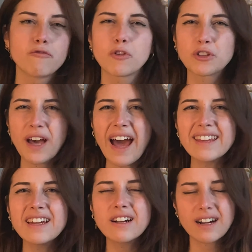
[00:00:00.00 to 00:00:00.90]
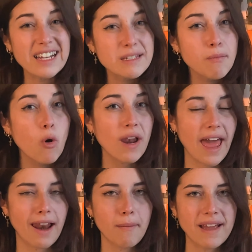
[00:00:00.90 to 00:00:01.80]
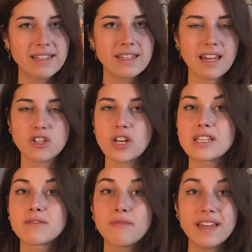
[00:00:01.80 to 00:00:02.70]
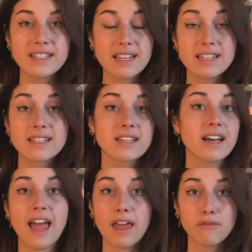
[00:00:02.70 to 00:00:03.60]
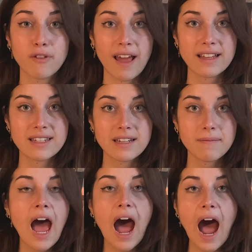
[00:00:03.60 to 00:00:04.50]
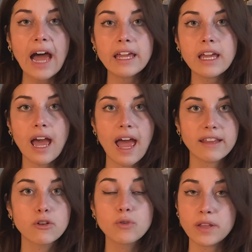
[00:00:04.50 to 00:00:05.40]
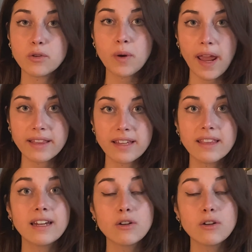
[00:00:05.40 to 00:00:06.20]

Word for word: For the other small elements such as vases and flags, I had already created an